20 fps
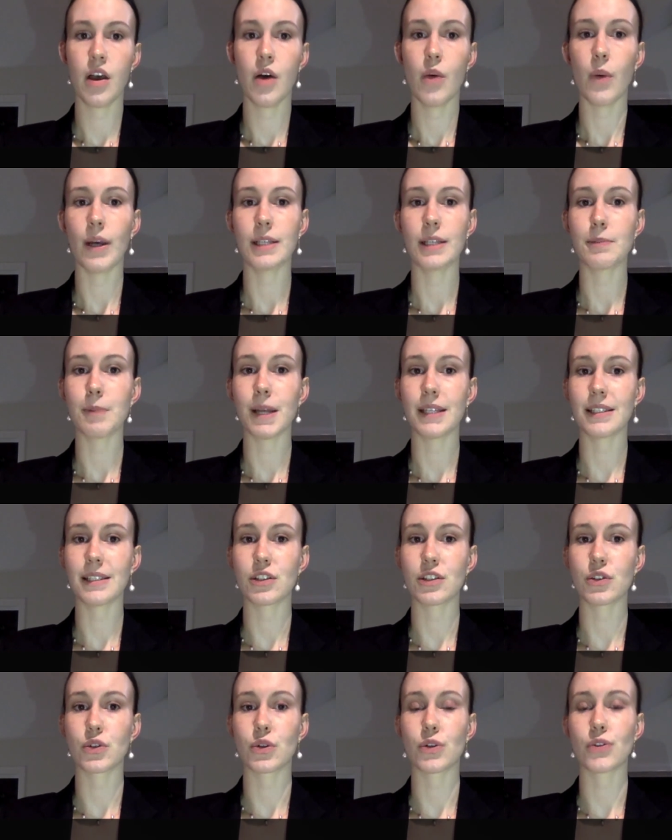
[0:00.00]
Whilst plastic
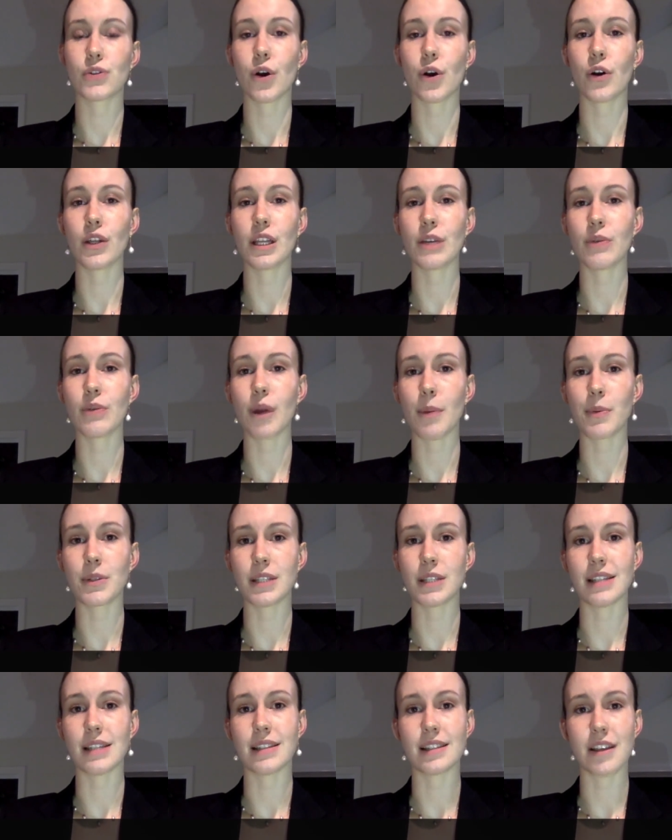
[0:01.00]
straws only
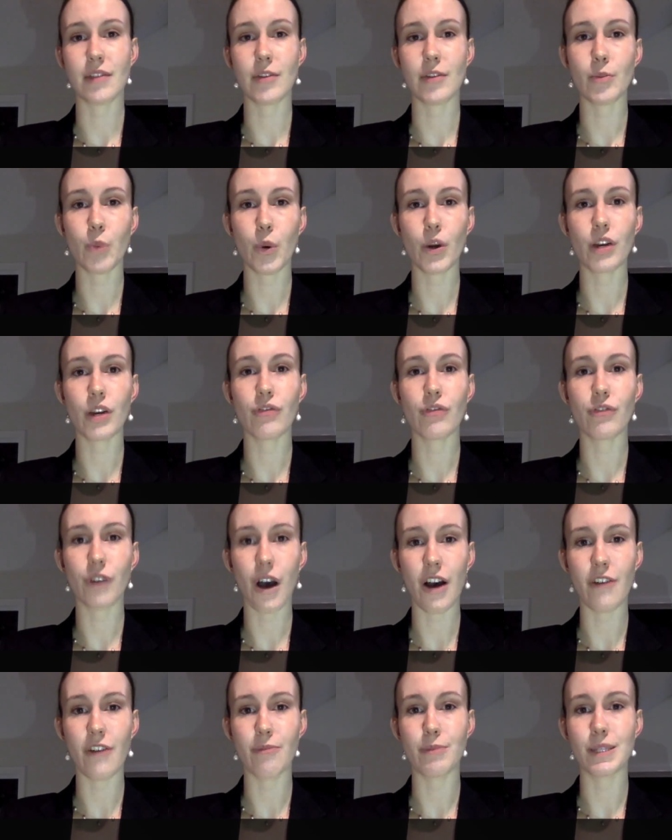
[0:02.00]
represent
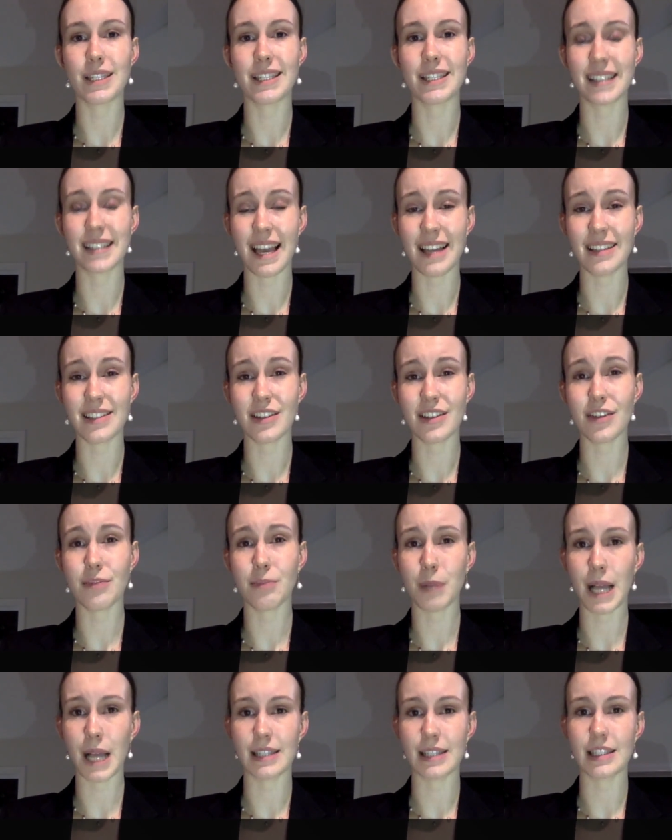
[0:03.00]
7.5% of
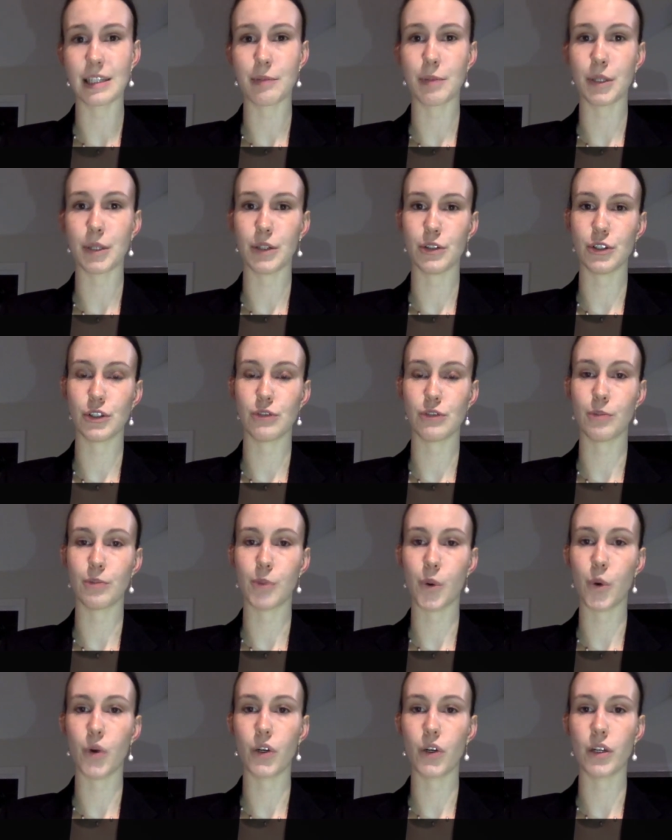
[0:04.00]
plastic pollution
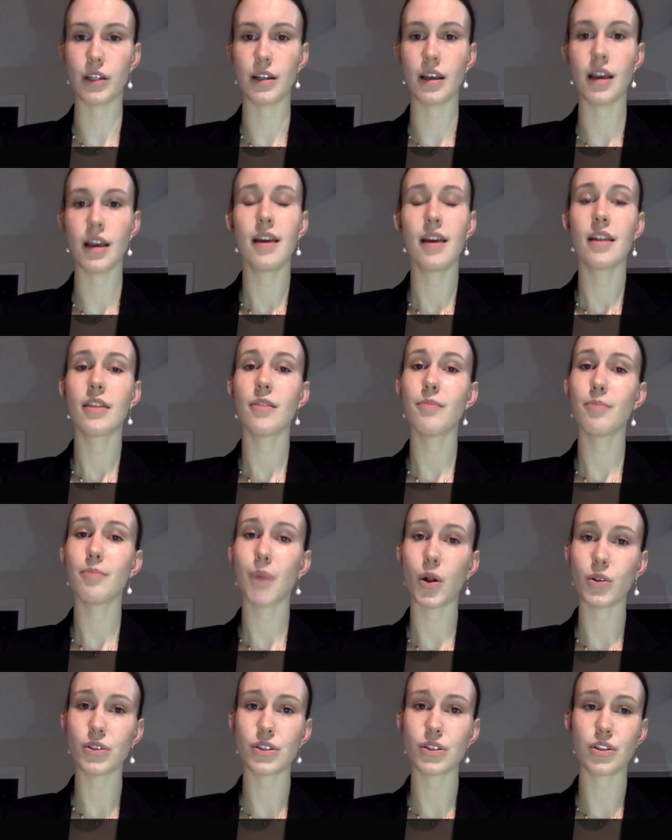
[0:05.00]
reported, the
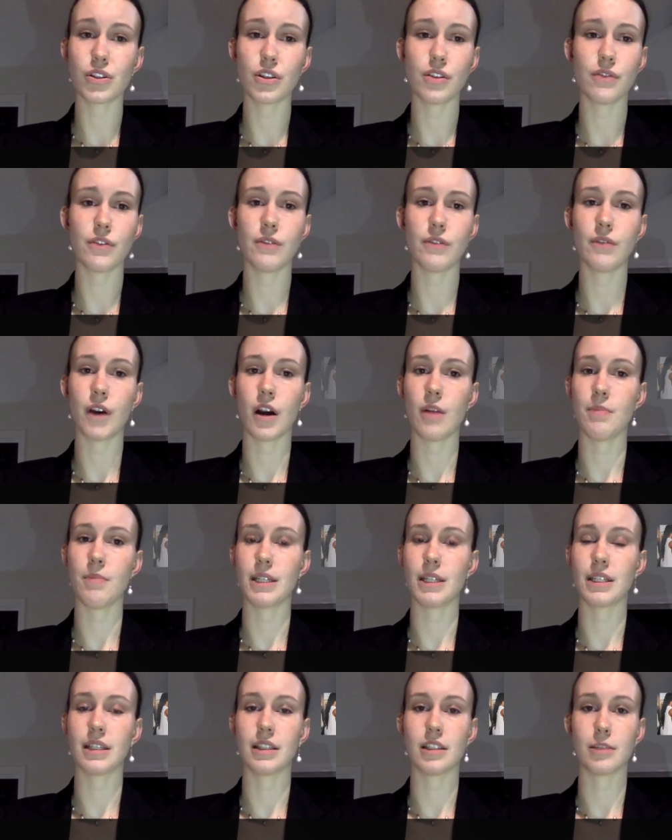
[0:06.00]
multitude of
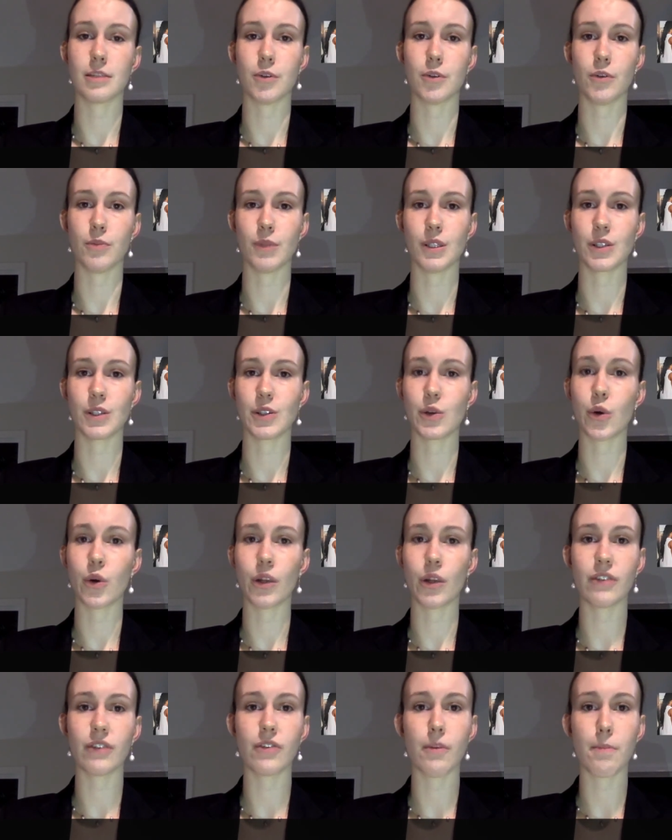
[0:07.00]
environmentalist movements
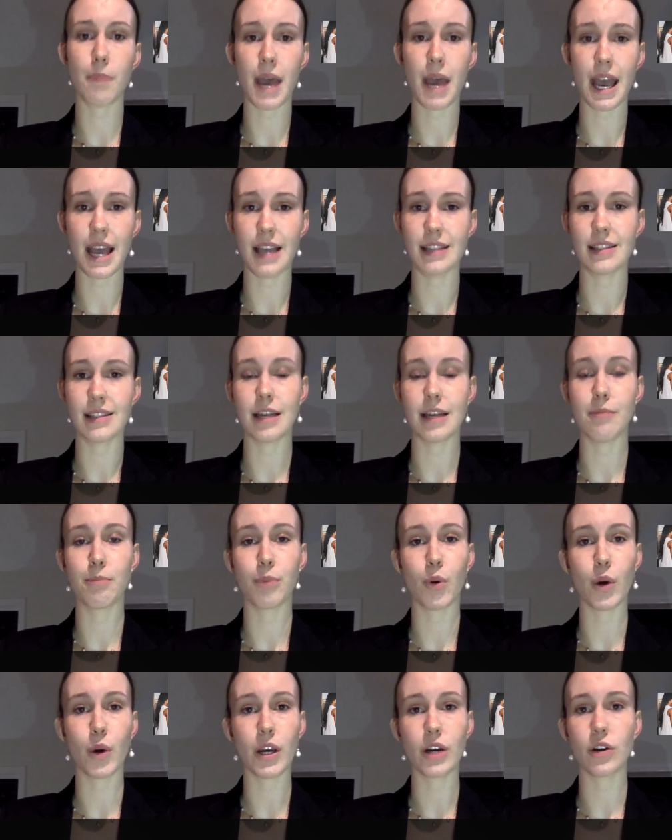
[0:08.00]
calling for bans and
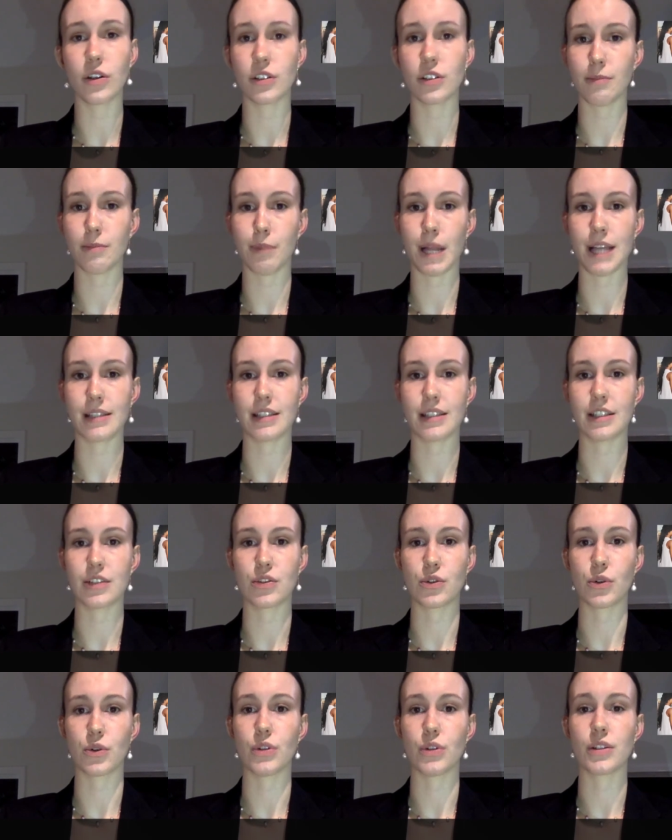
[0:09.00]
boycotts of plastic
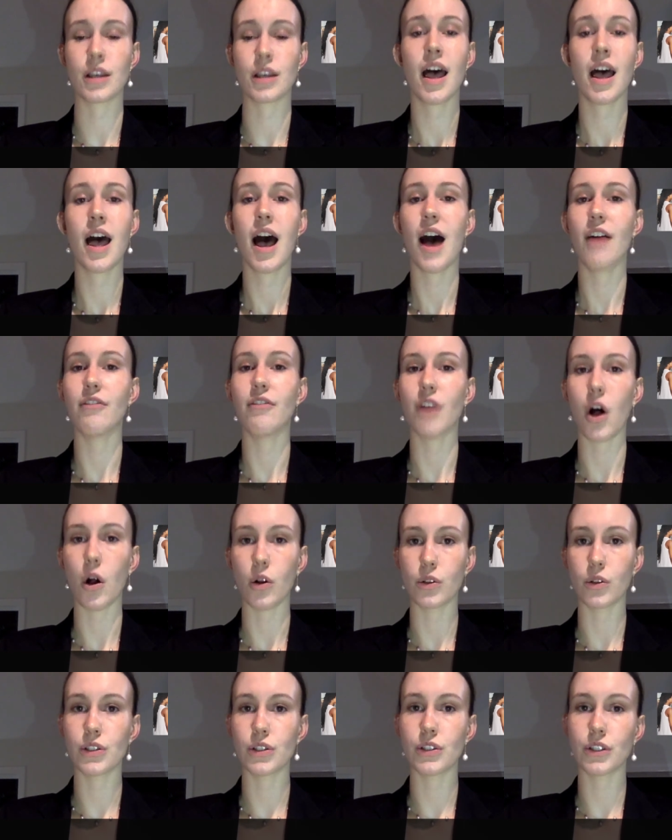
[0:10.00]
straws have
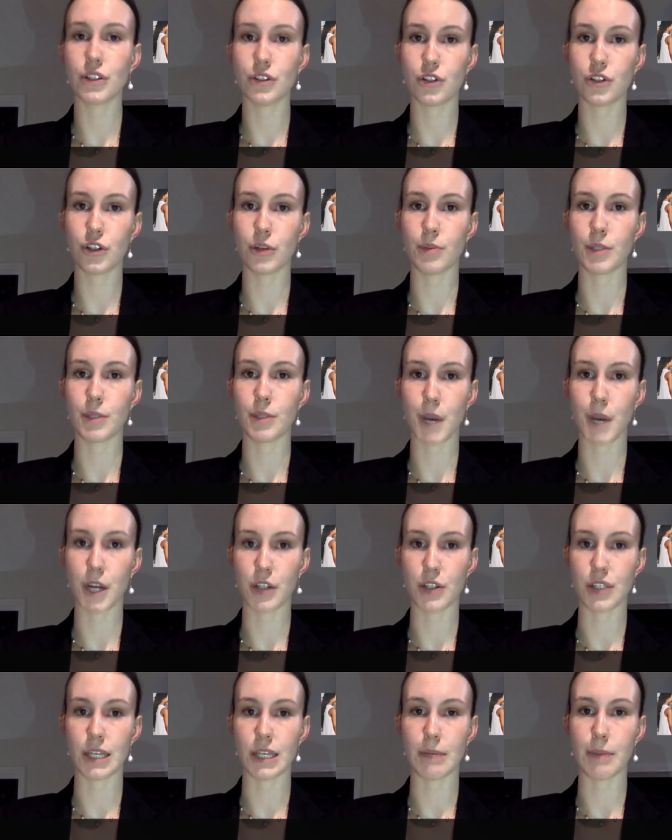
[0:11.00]
altered consumers'
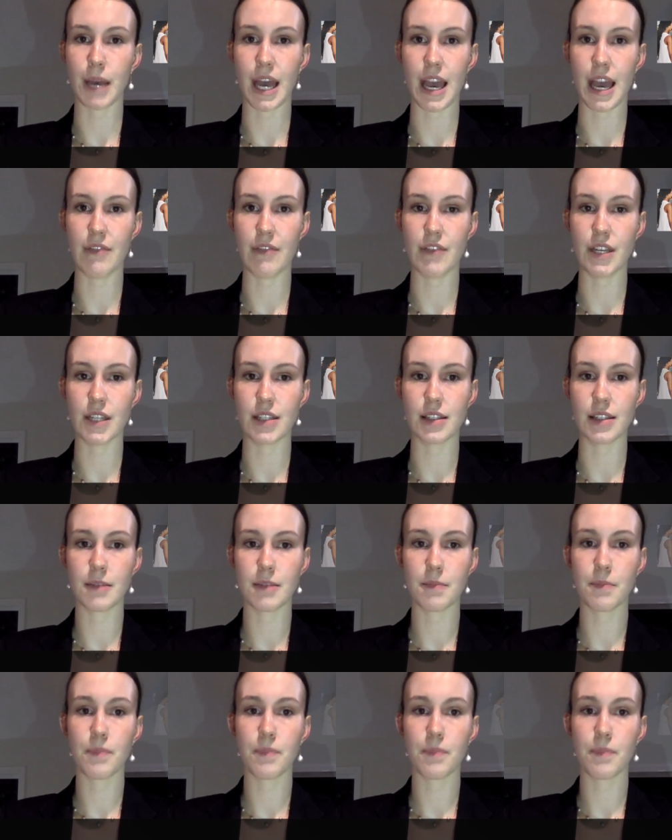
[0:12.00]
purchasing behaviours.